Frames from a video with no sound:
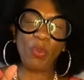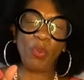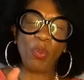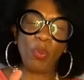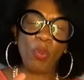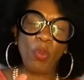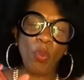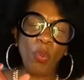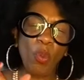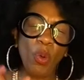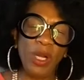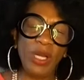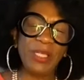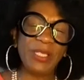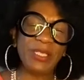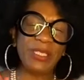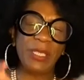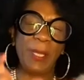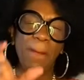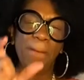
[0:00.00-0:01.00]

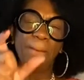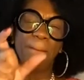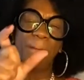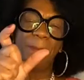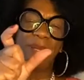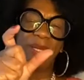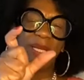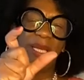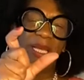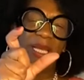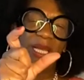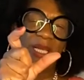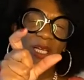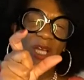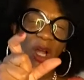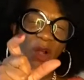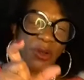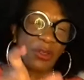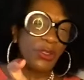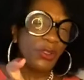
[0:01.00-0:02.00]
What
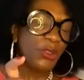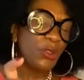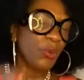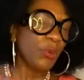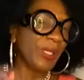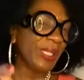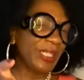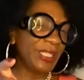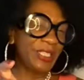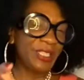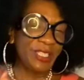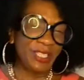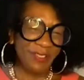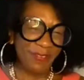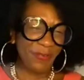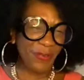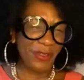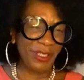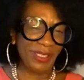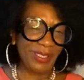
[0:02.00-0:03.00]
are you doing
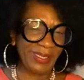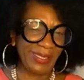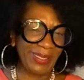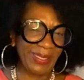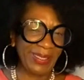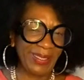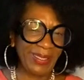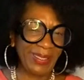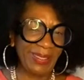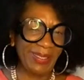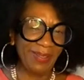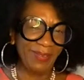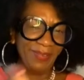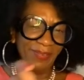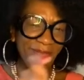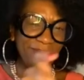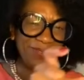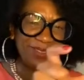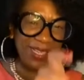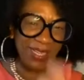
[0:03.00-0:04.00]
differently
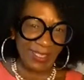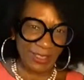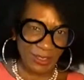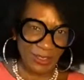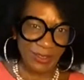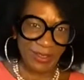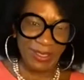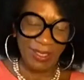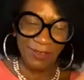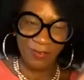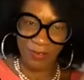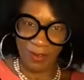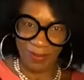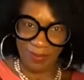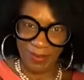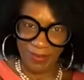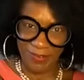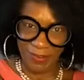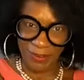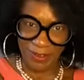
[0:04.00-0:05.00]
than you did from
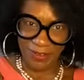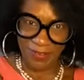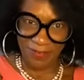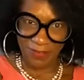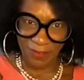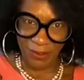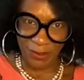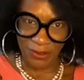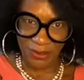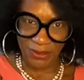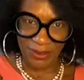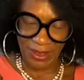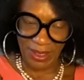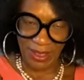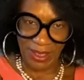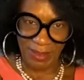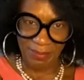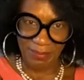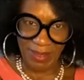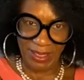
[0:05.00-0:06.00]
the very first
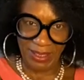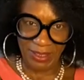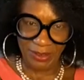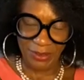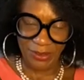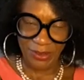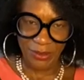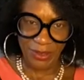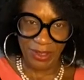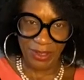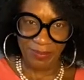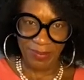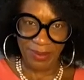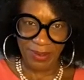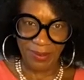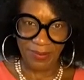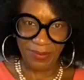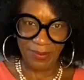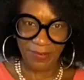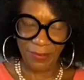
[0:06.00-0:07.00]
manuscript,
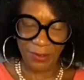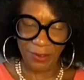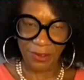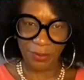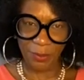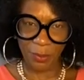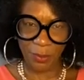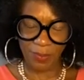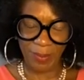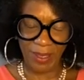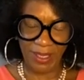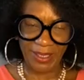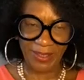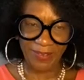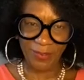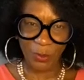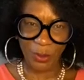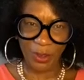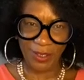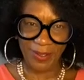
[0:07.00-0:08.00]
the first body of
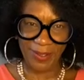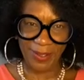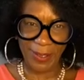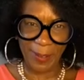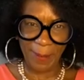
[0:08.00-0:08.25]
work?